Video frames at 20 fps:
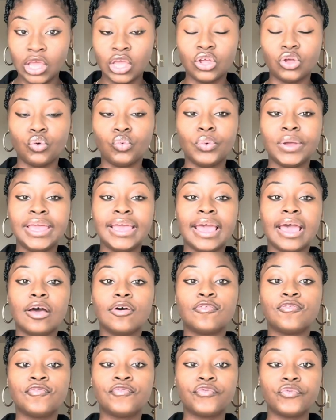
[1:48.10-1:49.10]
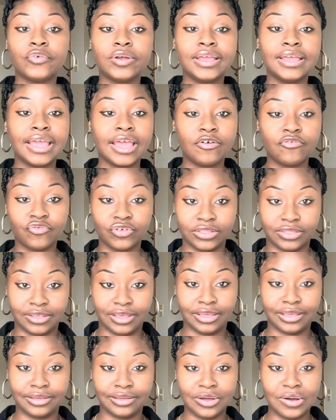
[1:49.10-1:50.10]
We have free
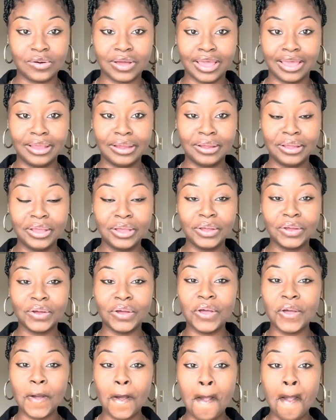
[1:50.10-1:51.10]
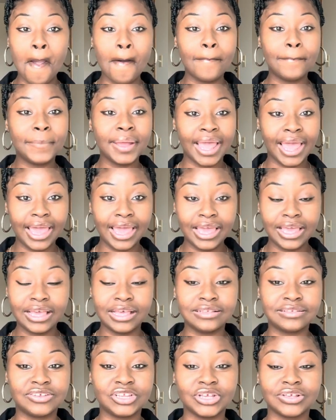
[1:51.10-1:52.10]
everything, okay? Paying
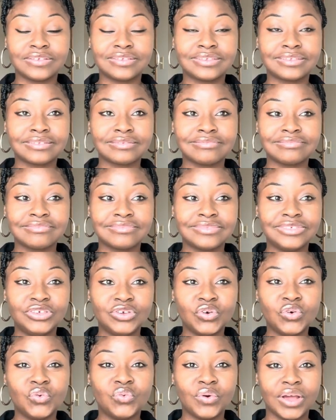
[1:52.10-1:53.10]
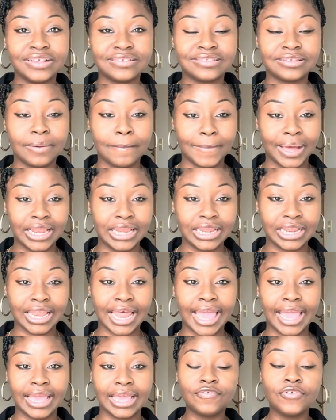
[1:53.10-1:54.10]
is just you wasting money.
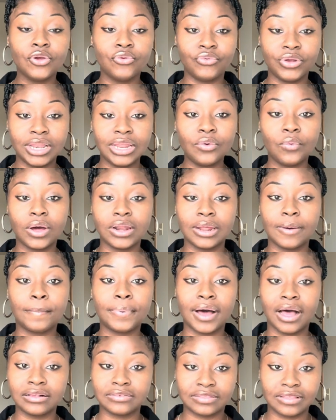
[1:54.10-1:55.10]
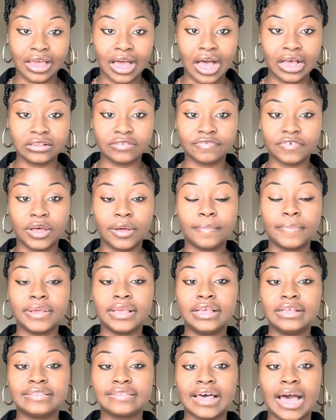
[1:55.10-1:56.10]
Like, if you really want to pass the ASVAB,
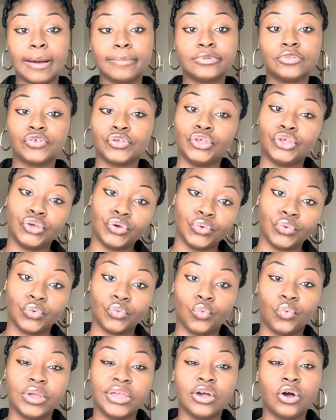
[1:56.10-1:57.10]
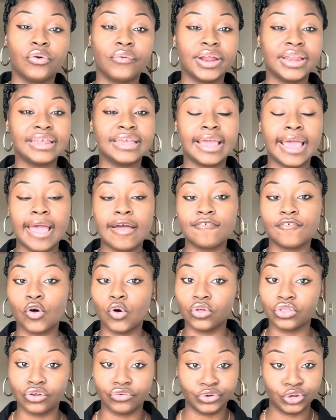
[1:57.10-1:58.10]
it's up to you. We already have
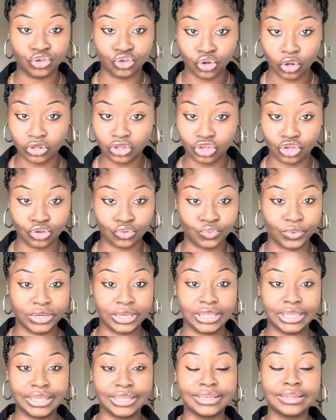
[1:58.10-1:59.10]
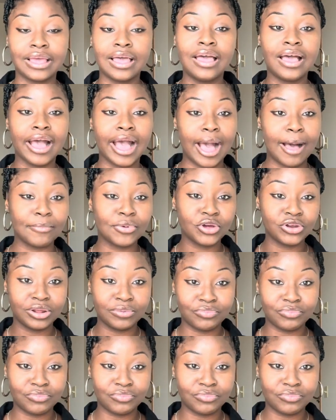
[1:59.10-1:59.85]
all the resources we need. I'm gonna